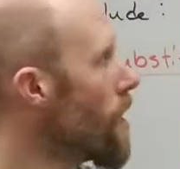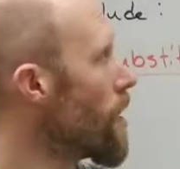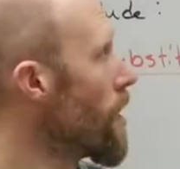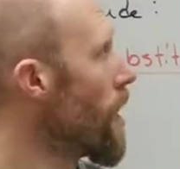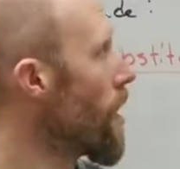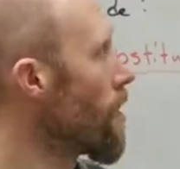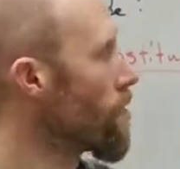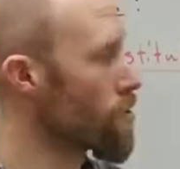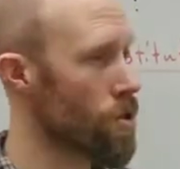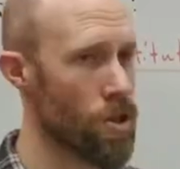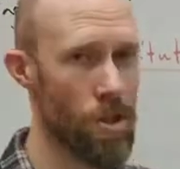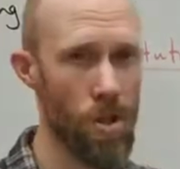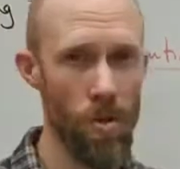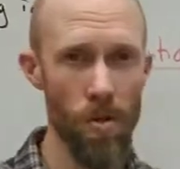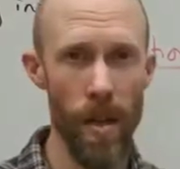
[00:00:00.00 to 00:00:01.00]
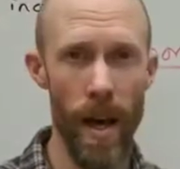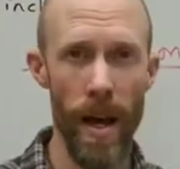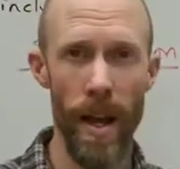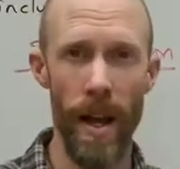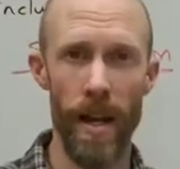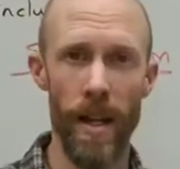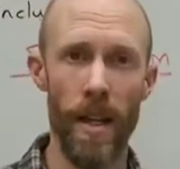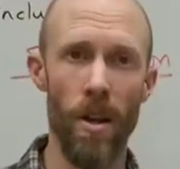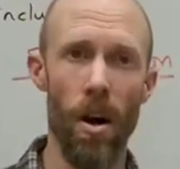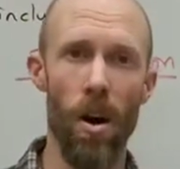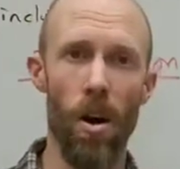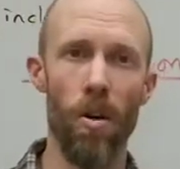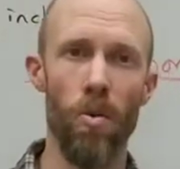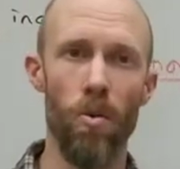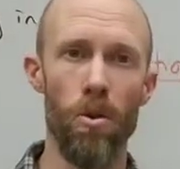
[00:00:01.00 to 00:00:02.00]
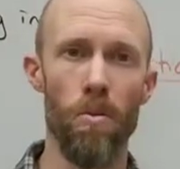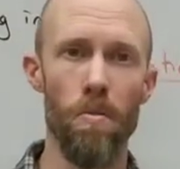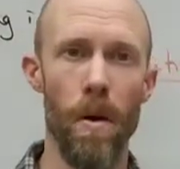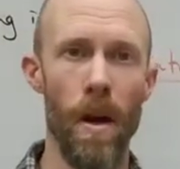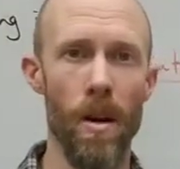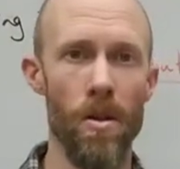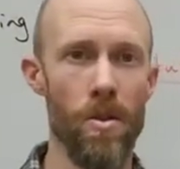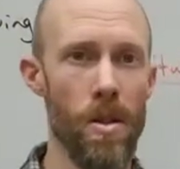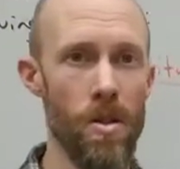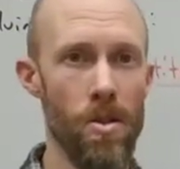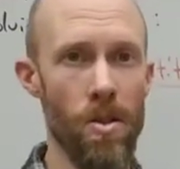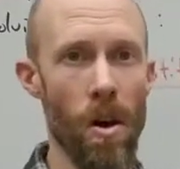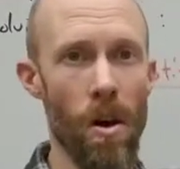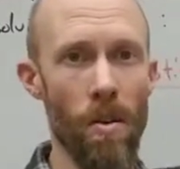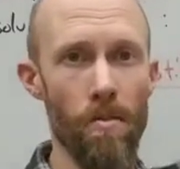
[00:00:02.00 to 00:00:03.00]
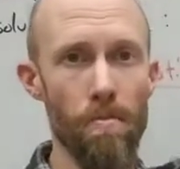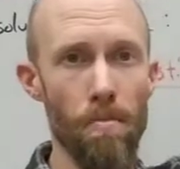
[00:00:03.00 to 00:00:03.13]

Now, to do that, I need all ordered pairs that solve